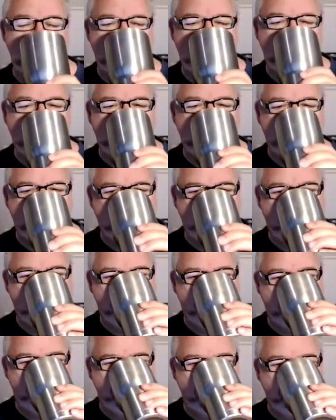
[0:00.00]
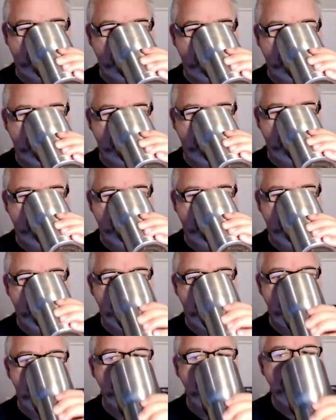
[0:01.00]
that I could do quite a
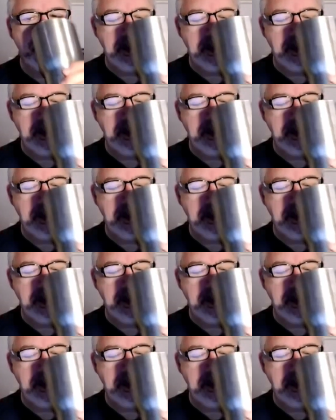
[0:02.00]
lot of